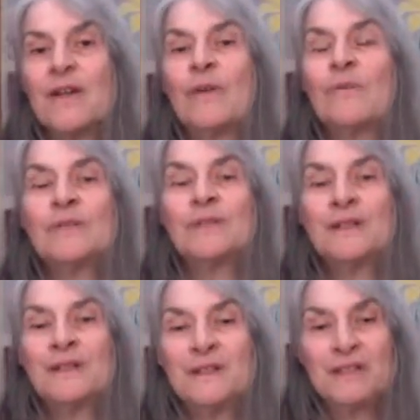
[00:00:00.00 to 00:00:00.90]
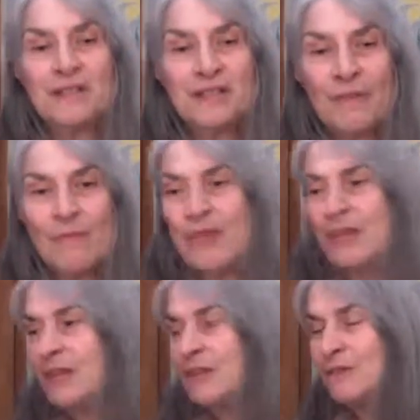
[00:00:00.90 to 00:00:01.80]
When something
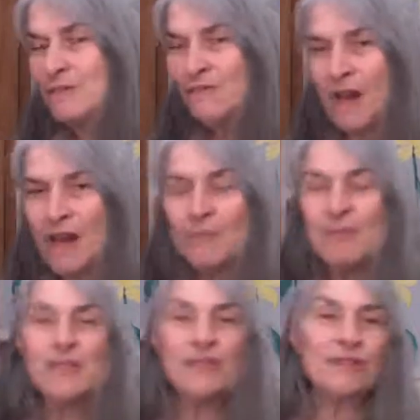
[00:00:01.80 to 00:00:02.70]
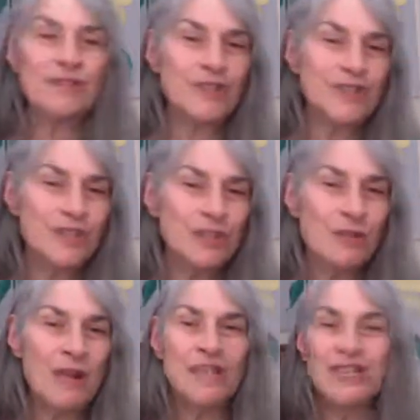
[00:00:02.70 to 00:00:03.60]
in your environment, in your
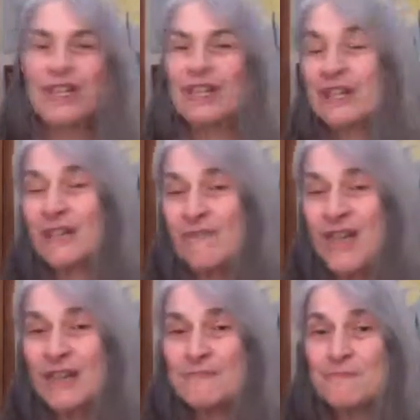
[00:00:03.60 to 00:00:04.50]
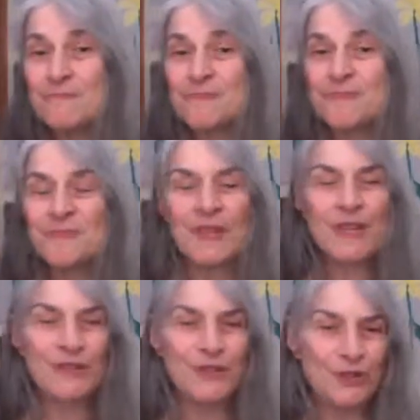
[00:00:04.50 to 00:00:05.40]
situation, an event
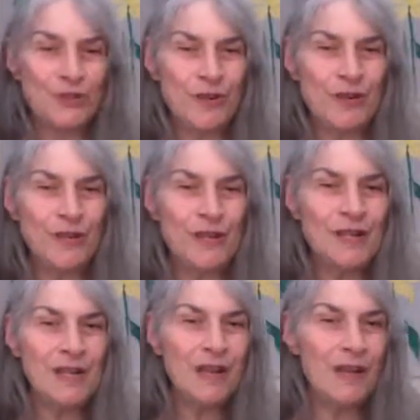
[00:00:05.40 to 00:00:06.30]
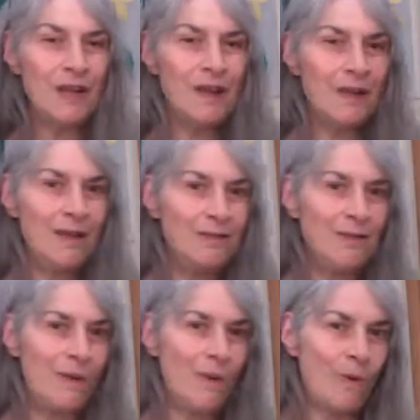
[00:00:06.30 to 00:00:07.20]
is triggering an
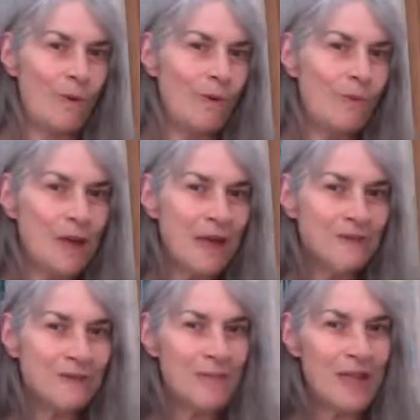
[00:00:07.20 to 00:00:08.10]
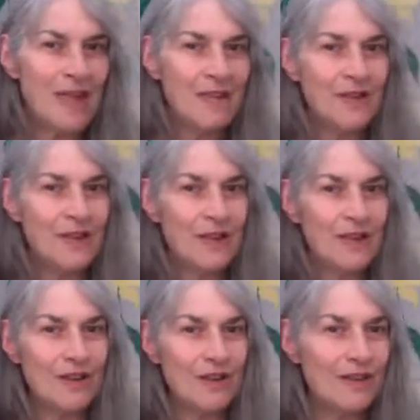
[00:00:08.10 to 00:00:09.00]
old pattern of behavior,
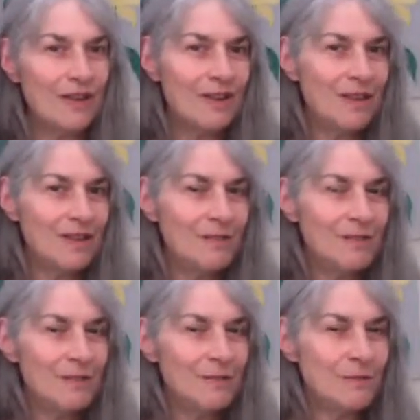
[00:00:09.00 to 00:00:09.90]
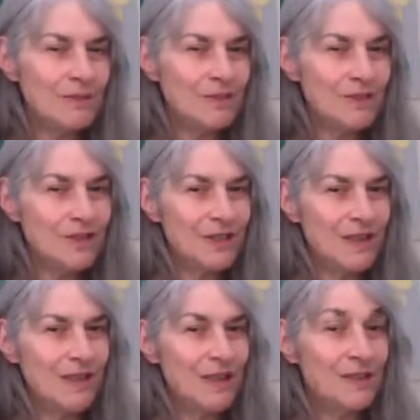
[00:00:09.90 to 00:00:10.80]
in other words,
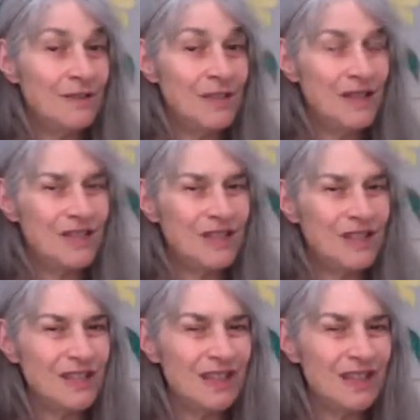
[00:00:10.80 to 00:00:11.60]
your addiction.